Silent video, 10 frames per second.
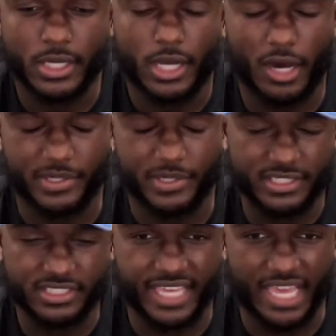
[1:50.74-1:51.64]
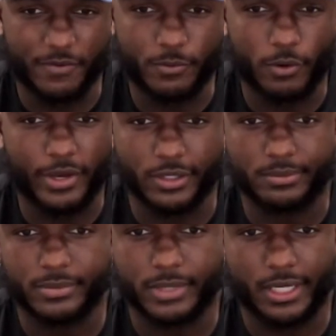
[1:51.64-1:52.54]
Um, and in this game of
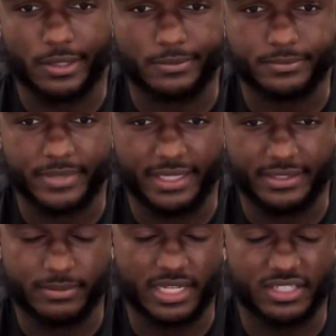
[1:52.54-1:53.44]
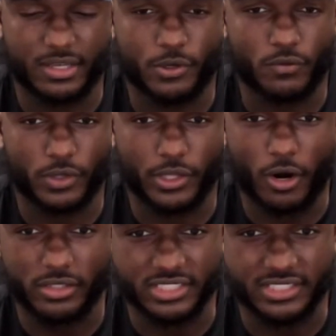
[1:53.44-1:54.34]
momentum, um, it, sometimes it can be really
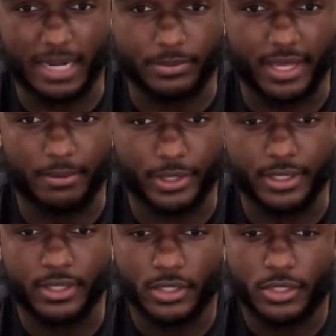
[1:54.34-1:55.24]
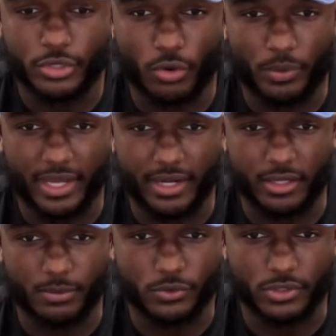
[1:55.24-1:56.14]
hard to stop that. But you know, we had a
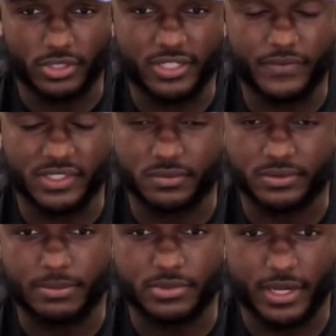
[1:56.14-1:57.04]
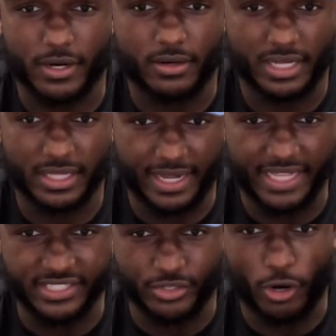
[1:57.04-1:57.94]
couple good defensive stops there, and then
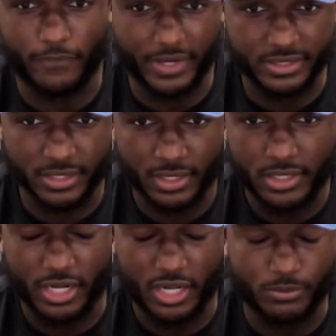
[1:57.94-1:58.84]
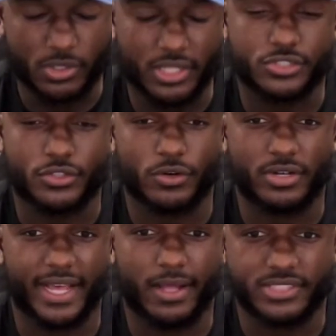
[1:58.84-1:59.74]
as an offense, a couple clutch third
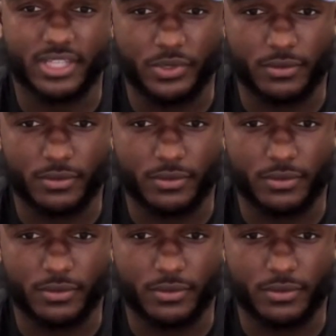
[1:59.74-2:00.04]
downs that we